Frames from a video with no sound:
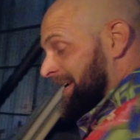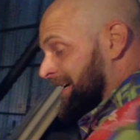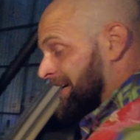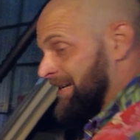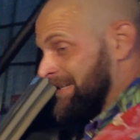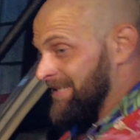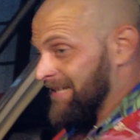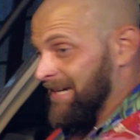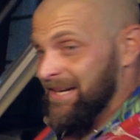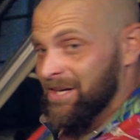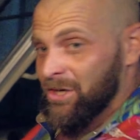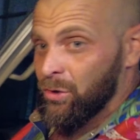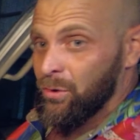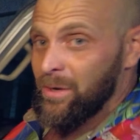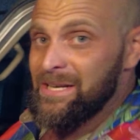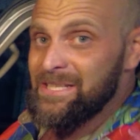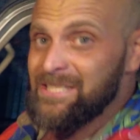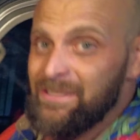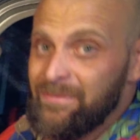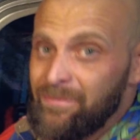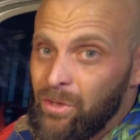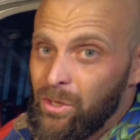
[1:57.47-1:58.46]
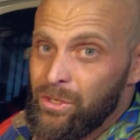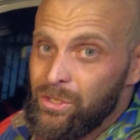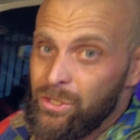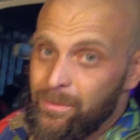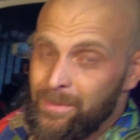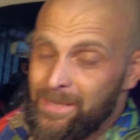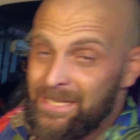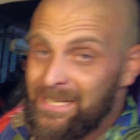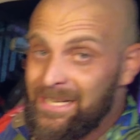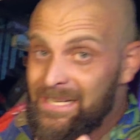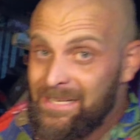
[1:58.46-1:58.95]
it's got a crazy
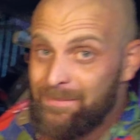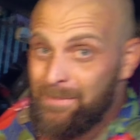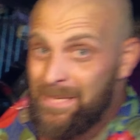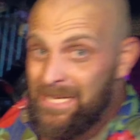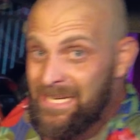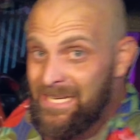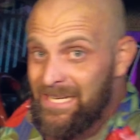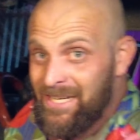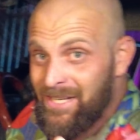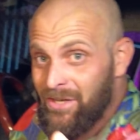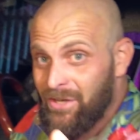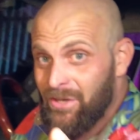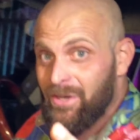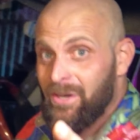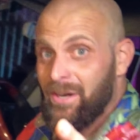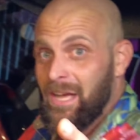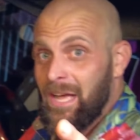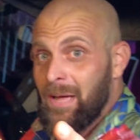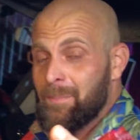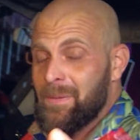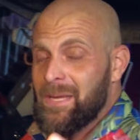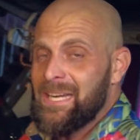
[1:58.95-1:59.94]
volume, and in a minute here, I'm